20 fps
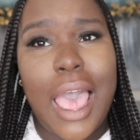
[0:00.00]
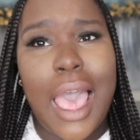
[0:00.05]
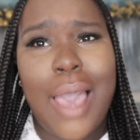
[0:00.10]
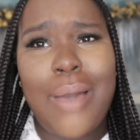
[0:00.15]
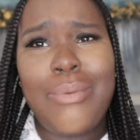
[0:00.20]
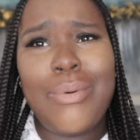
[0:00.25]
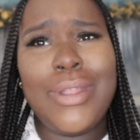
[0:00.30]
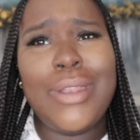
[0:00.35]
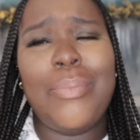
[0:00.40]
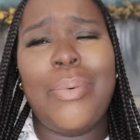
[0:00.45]

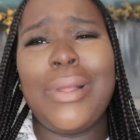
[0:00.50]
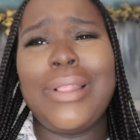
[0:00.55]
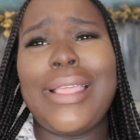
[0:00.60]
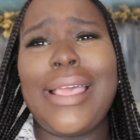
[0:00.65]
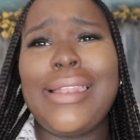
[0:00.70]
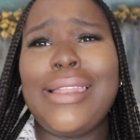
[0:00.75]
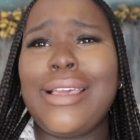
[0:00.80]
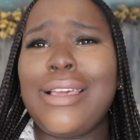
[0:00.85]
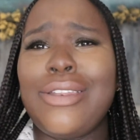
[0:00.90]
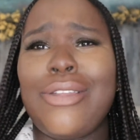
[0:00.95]
I wouldn't have put
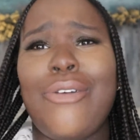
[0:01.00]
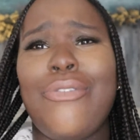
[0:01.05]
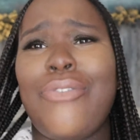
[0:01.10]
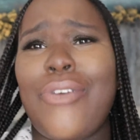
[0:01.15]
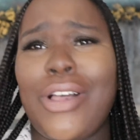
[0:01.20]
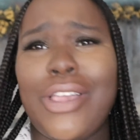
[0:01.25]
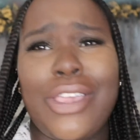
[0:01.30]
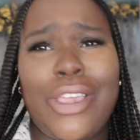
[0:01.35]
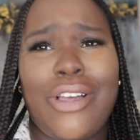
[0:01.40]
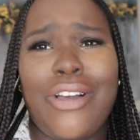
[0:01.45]
that nigga no
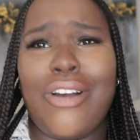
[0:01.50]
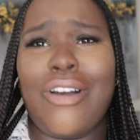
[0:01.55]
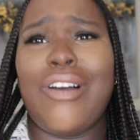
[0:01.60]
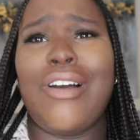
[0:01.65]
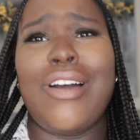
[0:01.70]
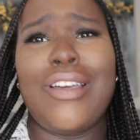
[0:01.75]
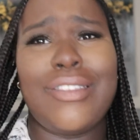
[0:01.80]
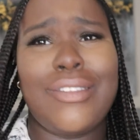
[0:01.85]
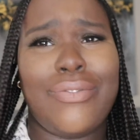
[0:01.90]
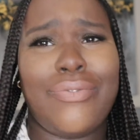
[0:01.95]
fucking
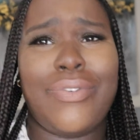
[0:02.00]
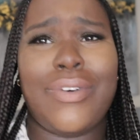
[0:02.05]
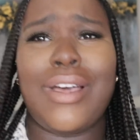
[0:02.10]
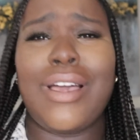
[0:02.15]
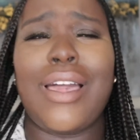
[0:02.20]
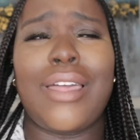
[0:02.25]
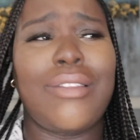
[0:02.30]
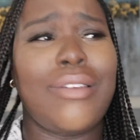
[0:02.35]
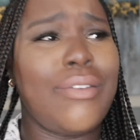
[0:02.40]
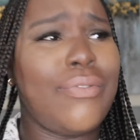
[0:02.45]
car. The
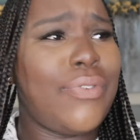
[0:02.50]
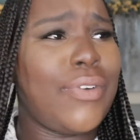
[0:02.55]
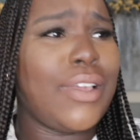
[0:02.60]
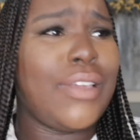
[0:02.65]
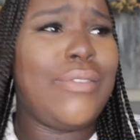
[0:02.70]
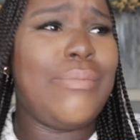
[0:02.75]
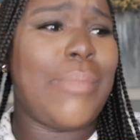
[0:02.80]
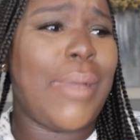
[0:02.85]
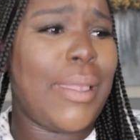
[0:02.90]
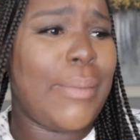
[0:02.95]
fuck, I'm gonna
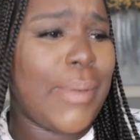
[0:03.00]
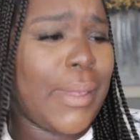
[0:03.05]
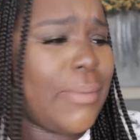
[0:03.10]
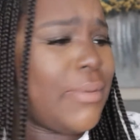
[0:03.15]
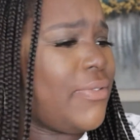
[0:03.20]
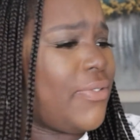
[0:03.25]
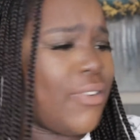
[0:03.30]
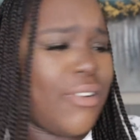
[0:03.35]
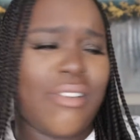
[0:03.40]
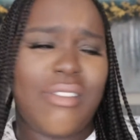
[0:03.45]
fucking my
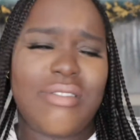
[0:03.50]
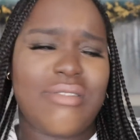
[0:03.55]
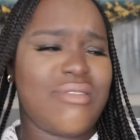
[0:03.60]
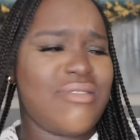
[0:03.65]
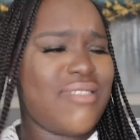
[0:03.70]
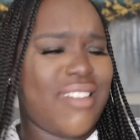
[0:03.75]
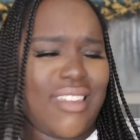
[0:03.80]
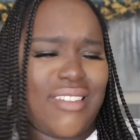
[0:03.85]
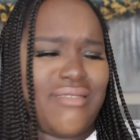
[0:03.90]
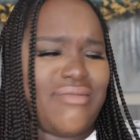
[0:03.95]
baby
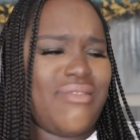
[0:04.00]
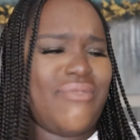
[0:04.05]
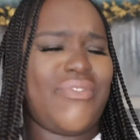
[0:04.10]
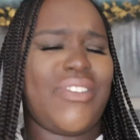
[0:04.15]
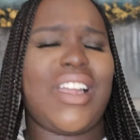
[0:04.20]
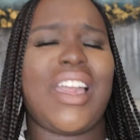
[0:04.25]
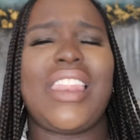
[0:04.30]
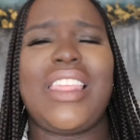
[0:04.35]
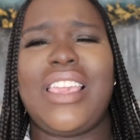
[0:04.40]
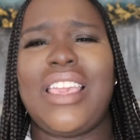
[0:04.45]
father, like, get the
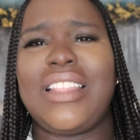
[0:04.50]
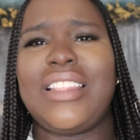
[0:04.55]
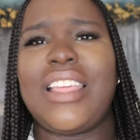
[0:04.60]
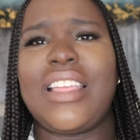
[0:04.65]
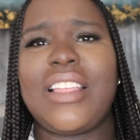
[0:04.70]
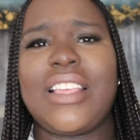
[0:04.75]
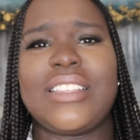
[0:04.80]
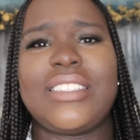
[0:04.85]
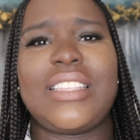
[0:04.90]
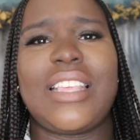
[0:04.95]
fuck out of here.
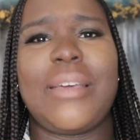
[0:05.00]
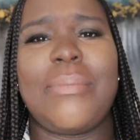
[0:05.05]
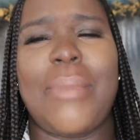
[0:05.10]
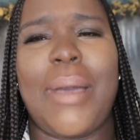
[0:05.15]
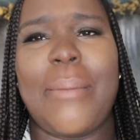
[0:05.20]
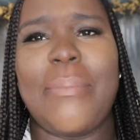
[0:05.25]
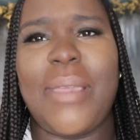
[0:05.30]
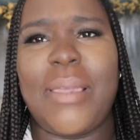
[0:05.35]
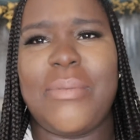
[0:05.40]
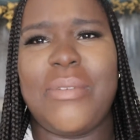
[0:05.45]
Then he said
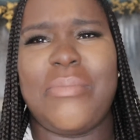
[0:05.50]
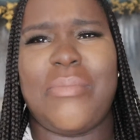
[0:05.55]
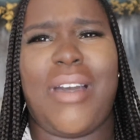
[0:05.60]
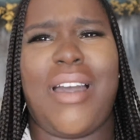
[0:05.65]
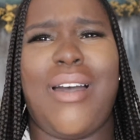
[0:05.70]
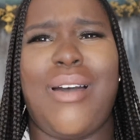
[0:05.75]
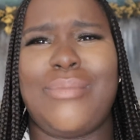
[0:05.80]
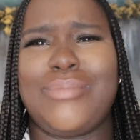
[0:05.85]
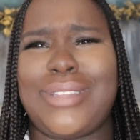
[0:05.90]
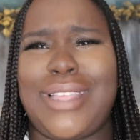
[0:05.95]
my baby
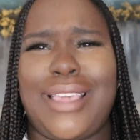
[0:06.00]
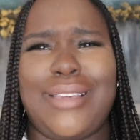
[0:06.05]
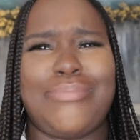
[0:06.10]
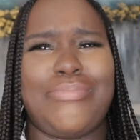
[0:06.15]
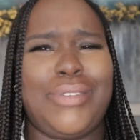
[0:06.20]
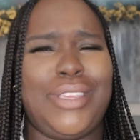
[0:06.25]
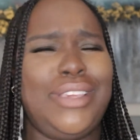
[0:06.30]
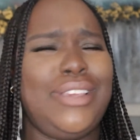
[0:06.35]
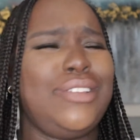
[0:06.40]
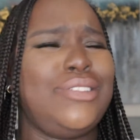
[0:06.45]
mom's,
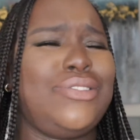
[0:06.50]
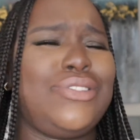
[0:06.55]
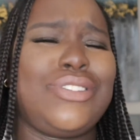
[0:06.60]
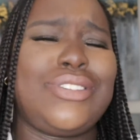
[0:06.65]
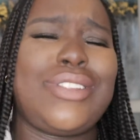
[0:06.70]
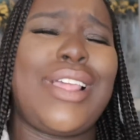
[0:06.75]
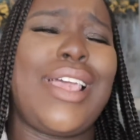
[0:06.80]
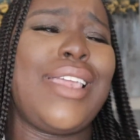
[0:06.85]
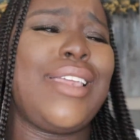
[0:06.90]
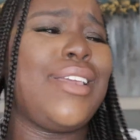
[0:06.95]
like,
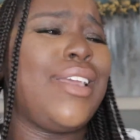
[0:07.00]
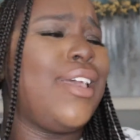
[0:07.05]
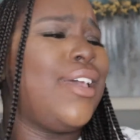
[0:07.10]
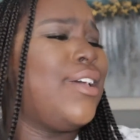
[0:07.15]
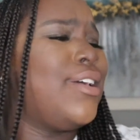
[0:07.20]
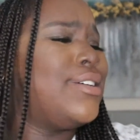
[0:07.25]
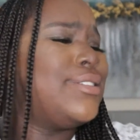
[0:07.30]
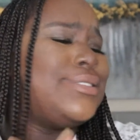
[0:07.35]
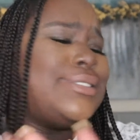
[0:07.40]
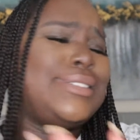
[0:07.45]
bitch, like,
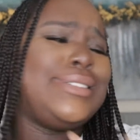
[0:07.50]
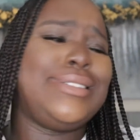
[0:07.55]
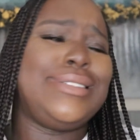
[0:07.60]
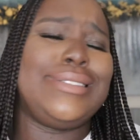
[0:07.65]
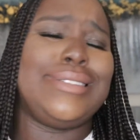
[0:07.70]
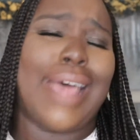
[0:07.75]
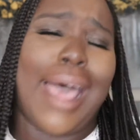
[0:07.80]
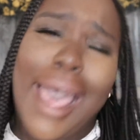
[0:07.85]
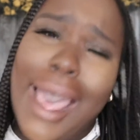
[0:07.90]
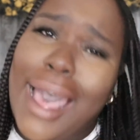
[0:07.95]

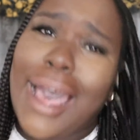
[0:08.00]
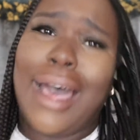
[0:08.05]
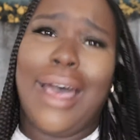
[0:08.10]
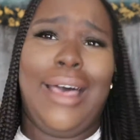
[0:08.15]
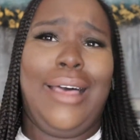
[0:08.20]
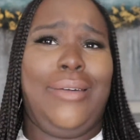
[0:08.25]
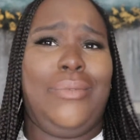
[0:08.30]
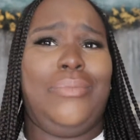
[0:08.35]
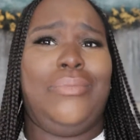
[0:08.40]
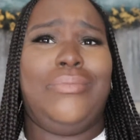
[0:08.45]

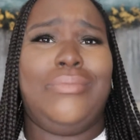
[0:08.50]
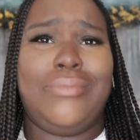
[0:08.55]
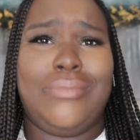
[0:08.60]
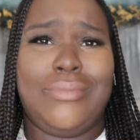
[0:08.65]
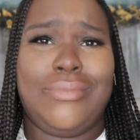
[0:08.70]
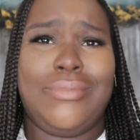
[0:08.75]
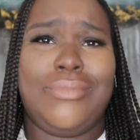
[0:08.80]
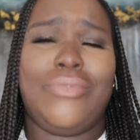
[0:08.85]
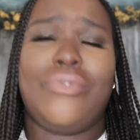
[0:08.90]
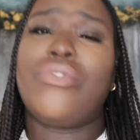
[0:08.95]
stop,
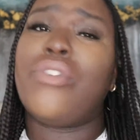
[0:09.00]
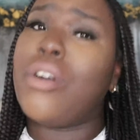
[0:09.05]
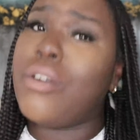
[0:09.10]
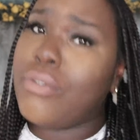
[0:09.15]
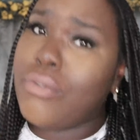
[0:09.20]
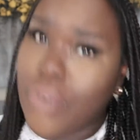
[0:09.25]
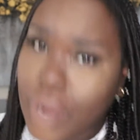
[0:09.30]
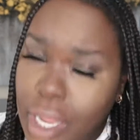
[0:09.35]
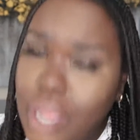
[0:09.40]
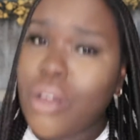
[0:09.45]

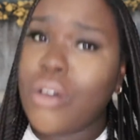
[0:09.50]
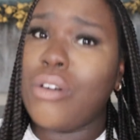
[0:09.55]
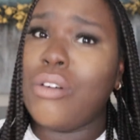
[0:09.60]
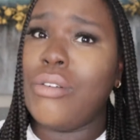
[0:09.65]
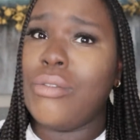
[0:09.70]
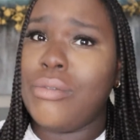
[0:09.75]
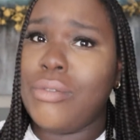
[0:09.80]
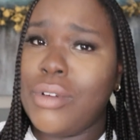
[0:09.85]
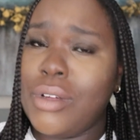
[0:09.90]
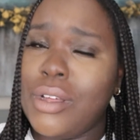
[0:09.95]
for
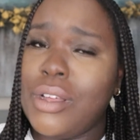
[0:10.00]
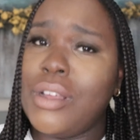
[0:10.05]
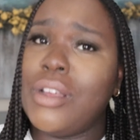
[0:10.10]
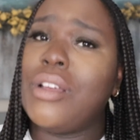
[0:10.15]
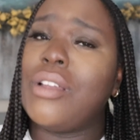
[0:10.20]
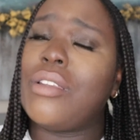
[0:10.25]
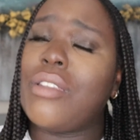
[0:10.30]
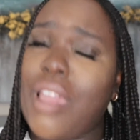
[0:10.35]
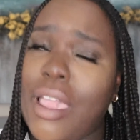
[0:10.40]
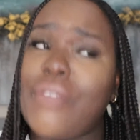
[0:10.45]
real.
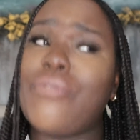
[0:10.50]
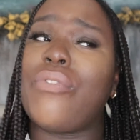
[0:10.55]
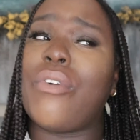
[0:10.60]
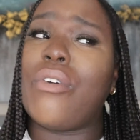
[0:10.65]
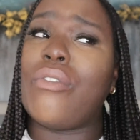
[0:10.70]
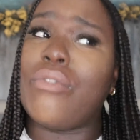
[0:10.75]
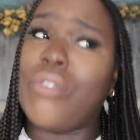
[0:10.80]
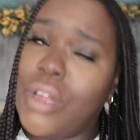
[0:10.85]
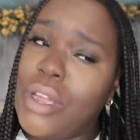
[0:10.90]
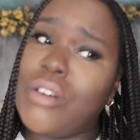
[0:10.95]
Like,
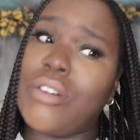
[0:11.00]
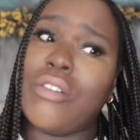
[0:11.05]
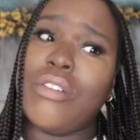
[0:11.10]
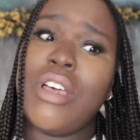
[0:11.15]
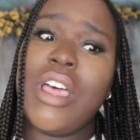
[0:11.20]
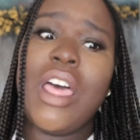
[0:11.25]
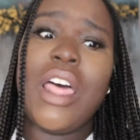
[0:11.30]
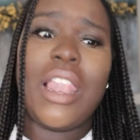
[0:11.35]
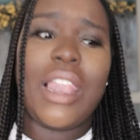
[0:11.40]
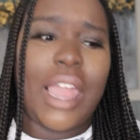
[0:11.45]
for
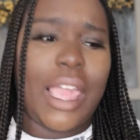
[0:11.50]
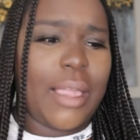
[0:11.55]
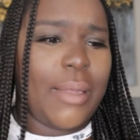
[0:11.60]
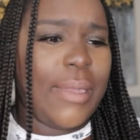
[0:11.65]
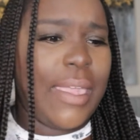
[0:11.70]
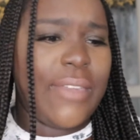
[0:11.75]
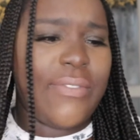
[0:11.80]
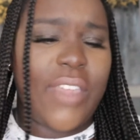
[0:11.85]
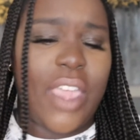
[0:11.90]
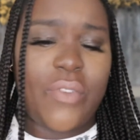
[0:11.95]
real.
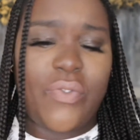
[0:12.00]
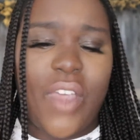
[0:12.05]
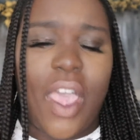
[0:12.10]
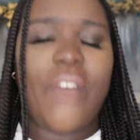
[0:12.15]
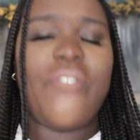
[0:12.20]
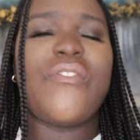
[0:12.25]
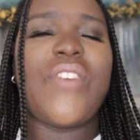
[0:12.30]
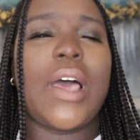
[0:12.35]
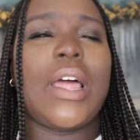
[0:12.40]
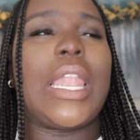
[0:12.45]
Like, if
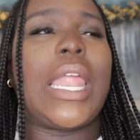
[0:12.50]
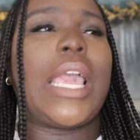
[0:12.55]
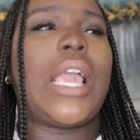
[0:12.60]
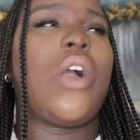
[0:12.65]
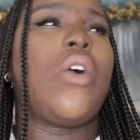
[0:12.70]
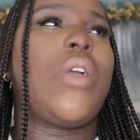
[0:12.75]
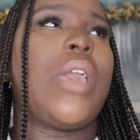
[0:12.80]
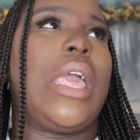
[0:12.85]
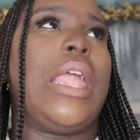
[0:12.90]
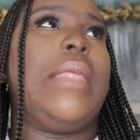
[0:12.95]
I felt
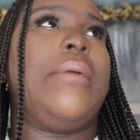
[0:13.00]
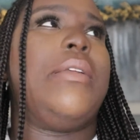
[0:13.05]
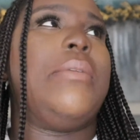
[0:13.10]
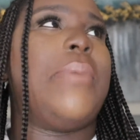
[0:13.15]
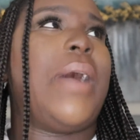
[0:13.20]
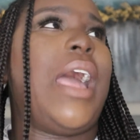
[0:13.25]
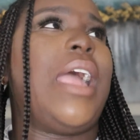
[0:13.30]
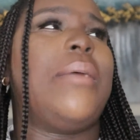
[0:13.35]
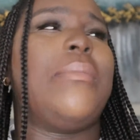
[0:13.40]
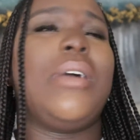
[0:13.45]
like, okay, let me
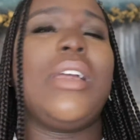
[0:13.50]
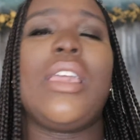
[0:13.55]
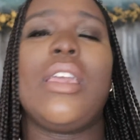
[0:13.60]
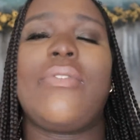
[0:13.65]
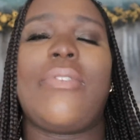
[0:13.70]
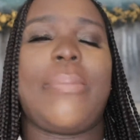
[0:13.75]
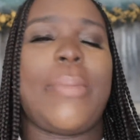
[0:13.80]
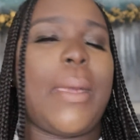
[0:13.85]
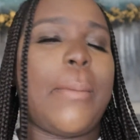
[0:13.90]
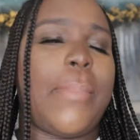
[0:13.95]
buy him a
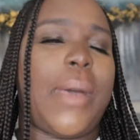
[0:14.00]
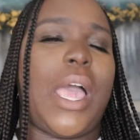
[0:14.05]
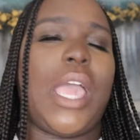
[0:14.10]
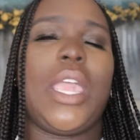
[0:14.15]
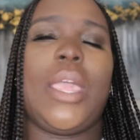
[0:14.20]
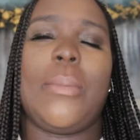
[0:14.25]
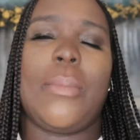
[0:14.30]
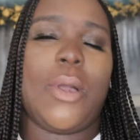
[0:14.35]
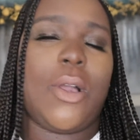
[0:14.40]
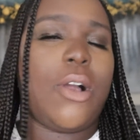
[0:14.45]
gift, I'm not
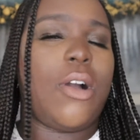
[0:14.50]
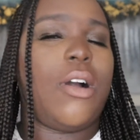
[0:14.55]
buying him a